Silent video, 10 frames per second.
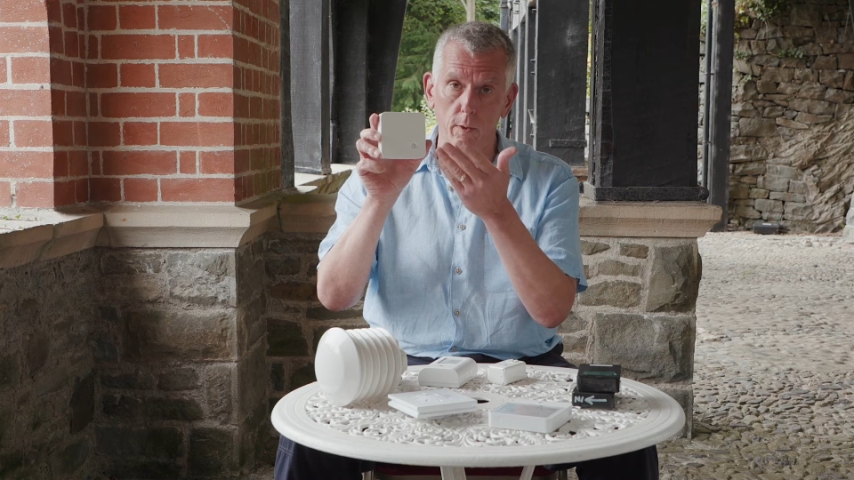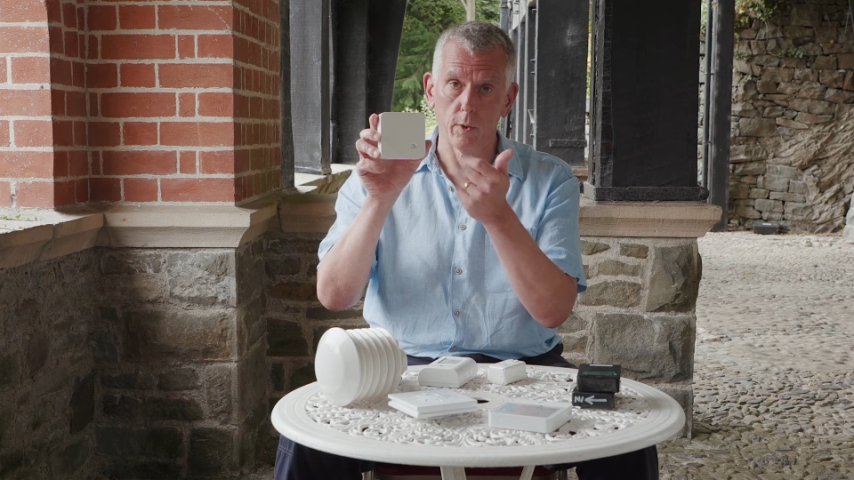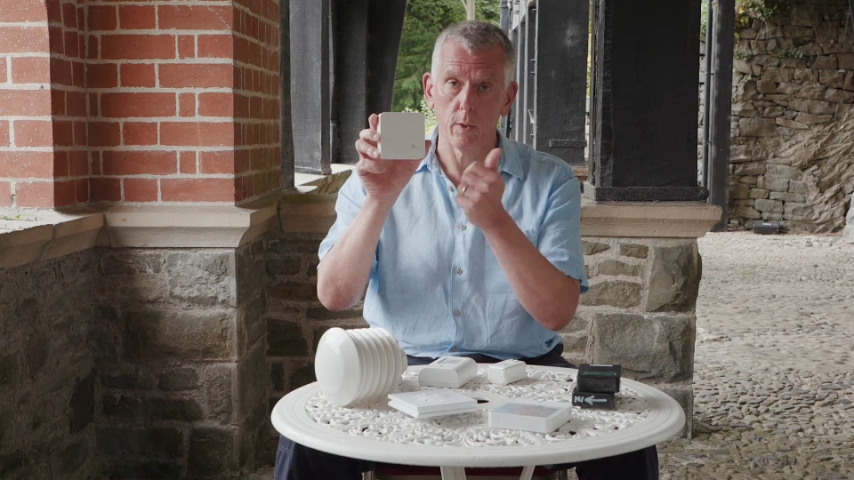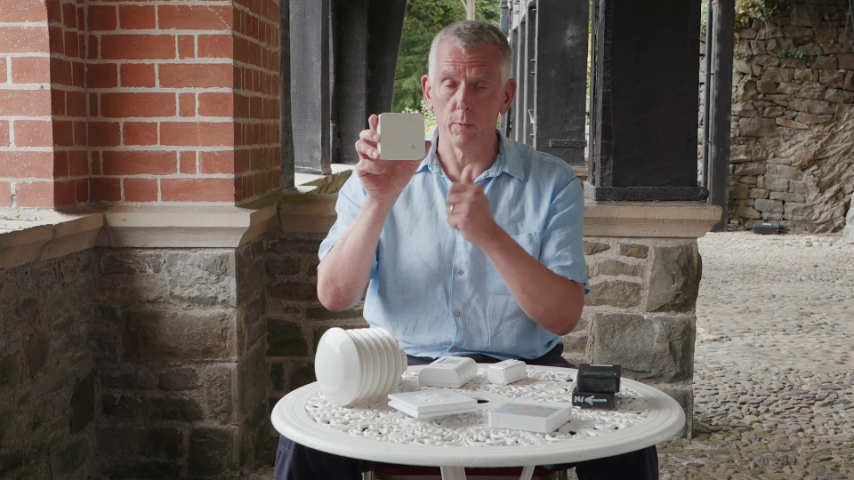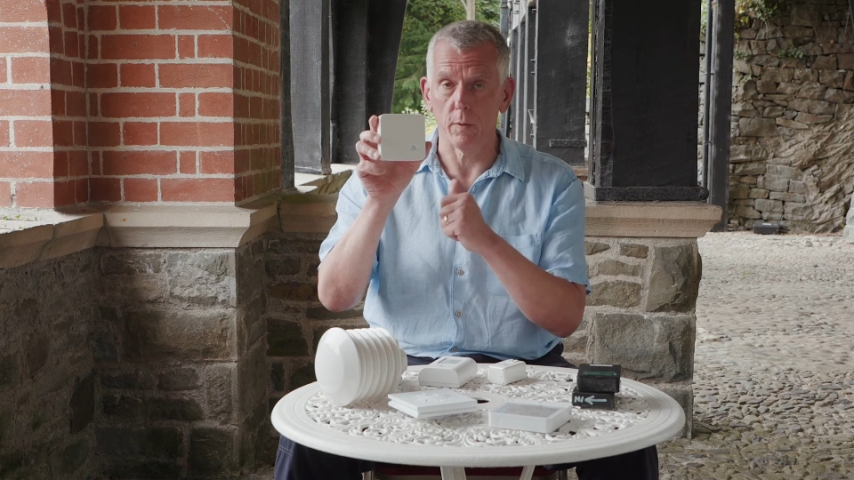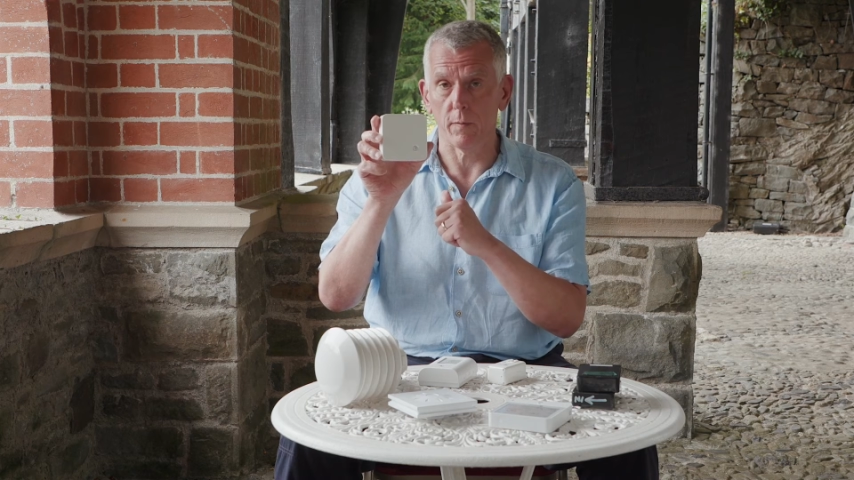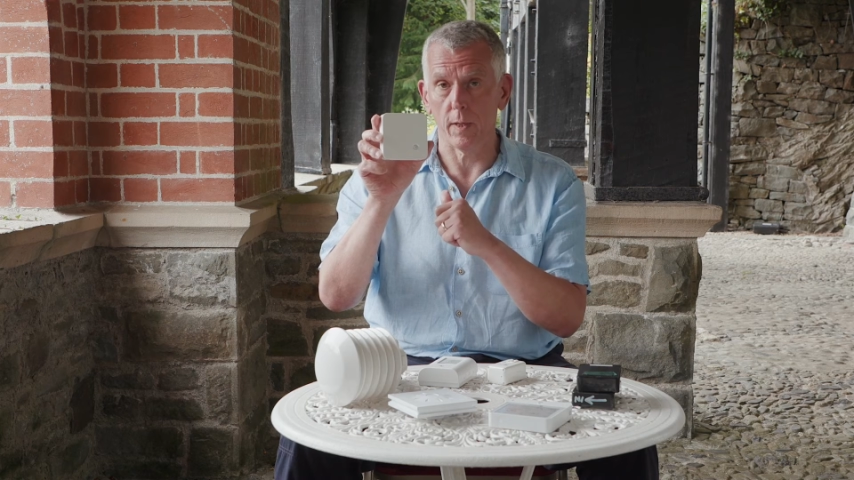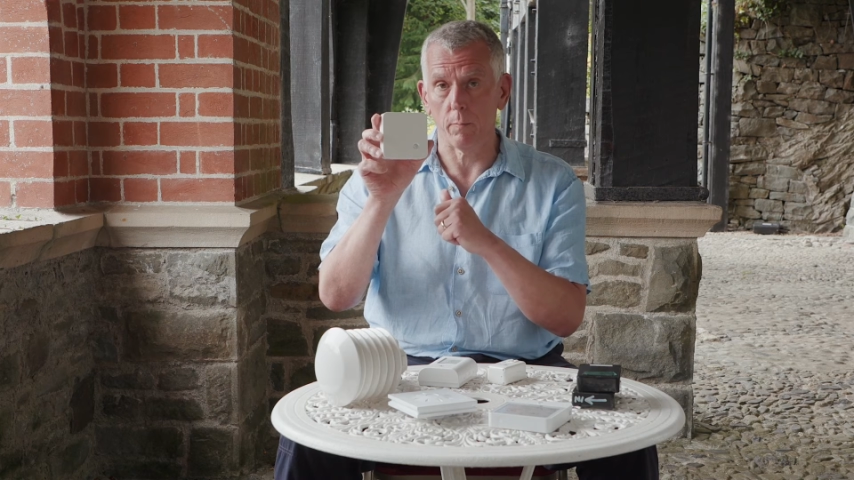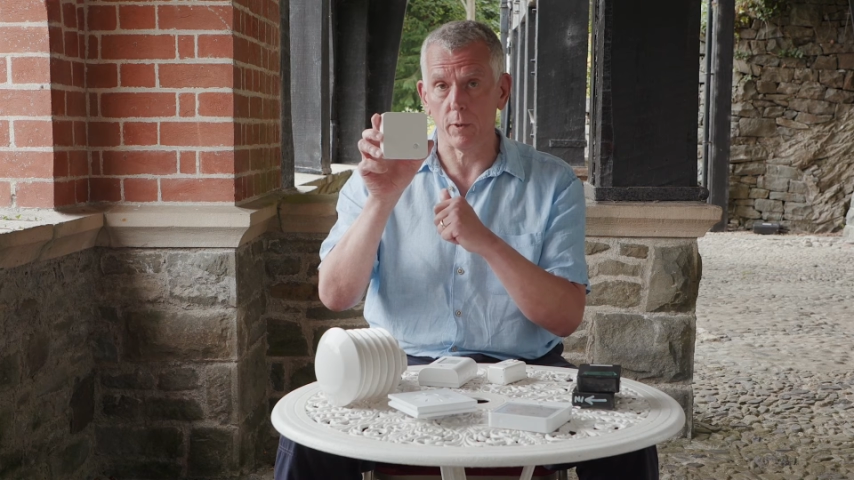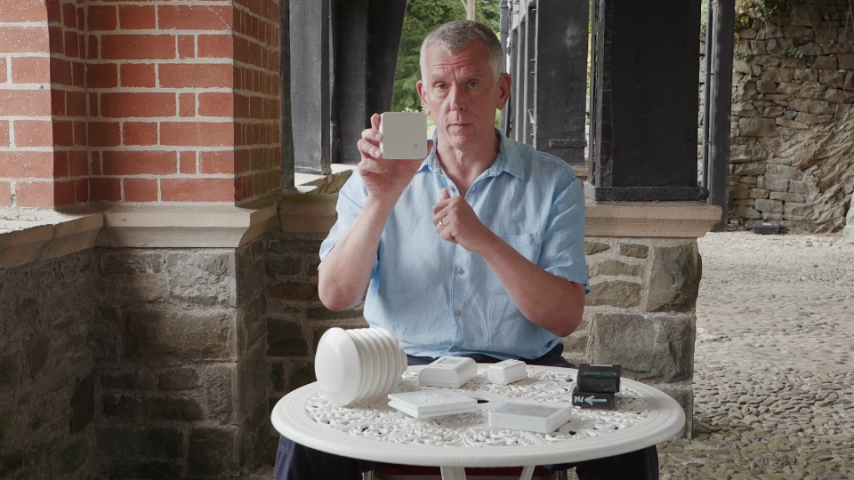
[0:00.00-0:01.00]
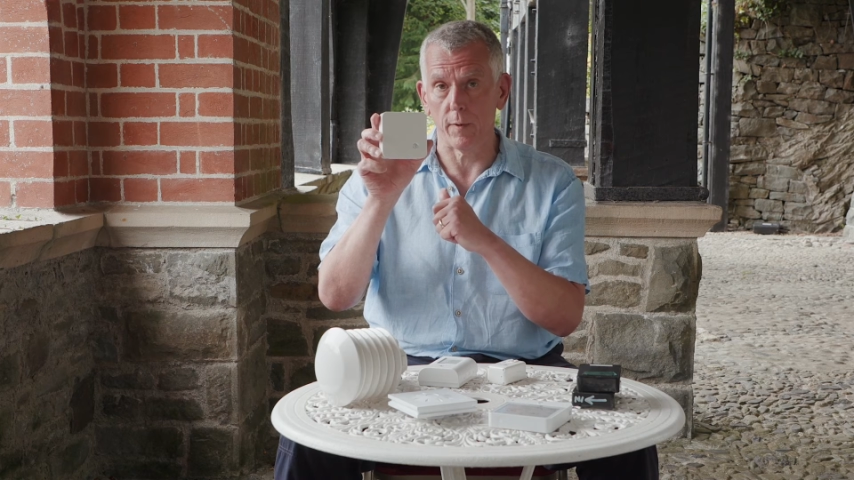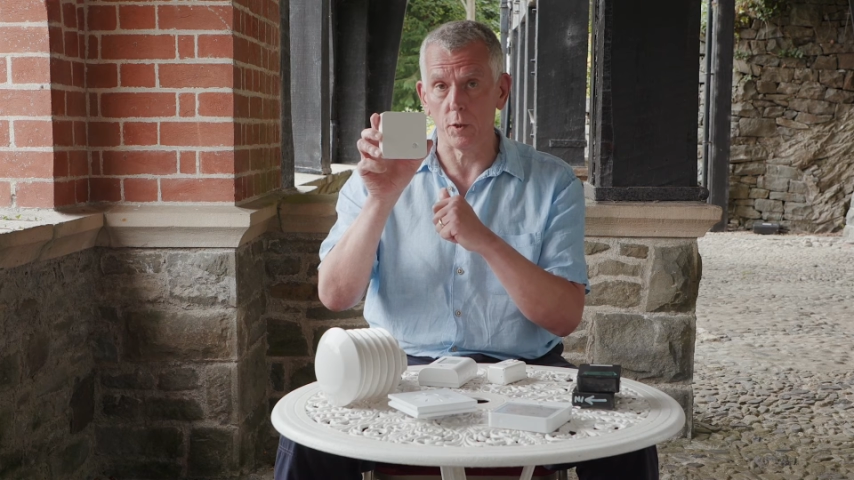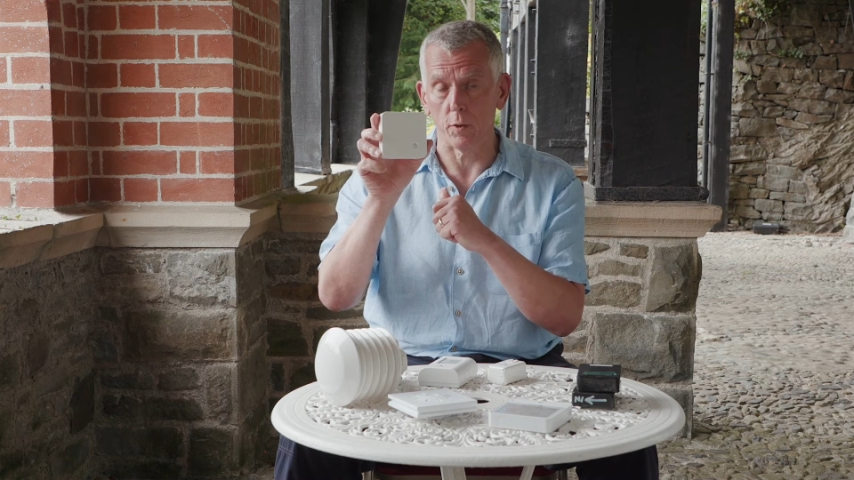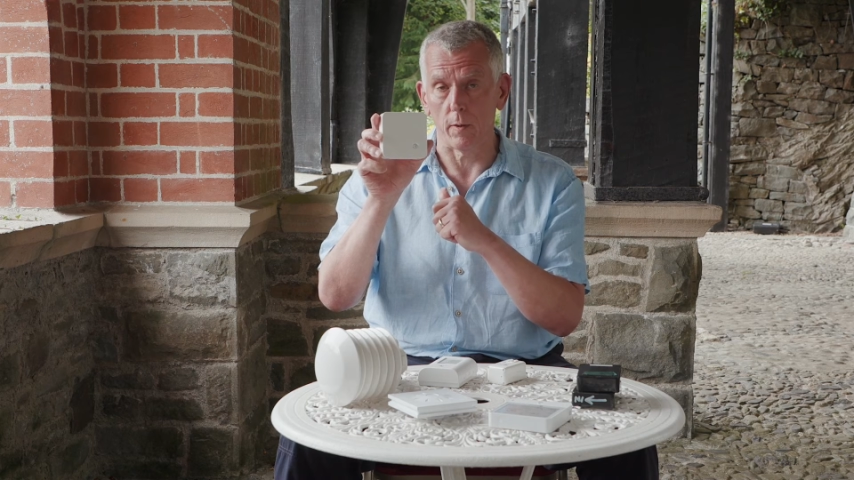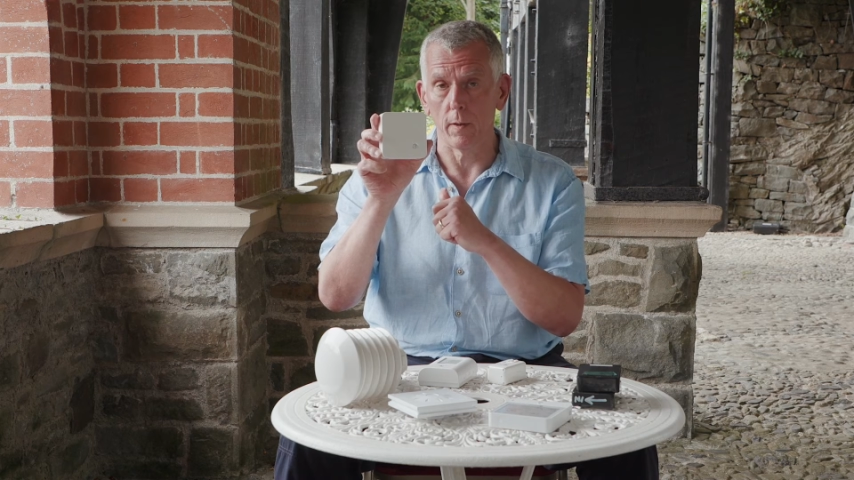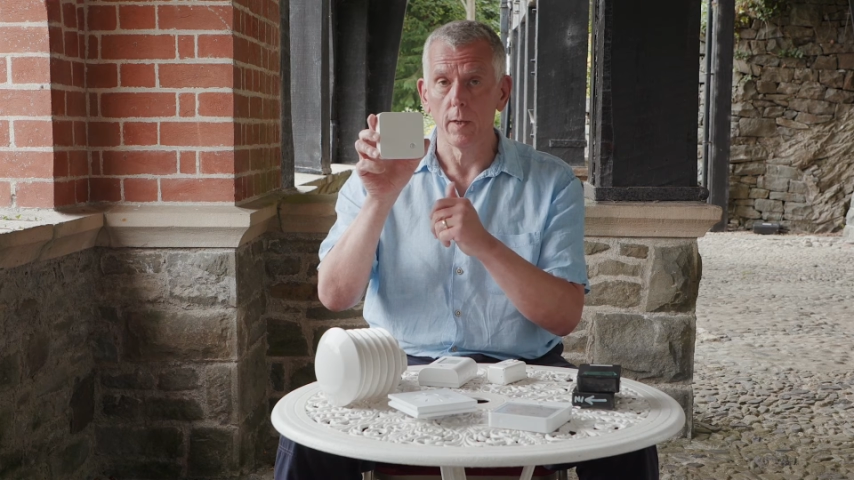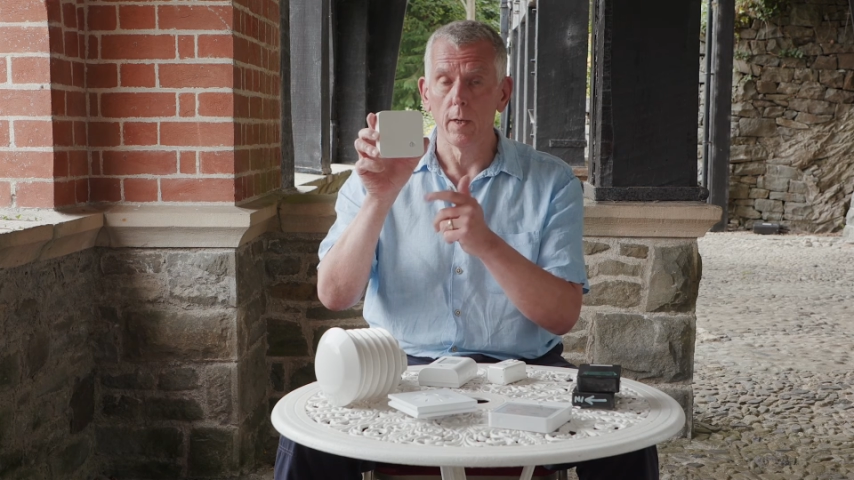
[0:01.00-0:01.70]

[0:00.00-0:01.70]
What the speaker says: in terms of their preservation,